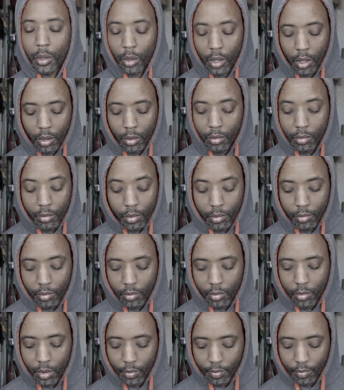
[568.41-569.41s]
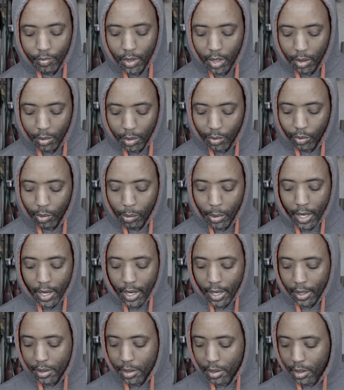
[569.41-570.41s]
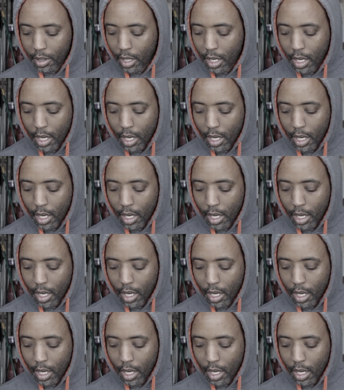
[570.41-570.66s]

or it was from my ex.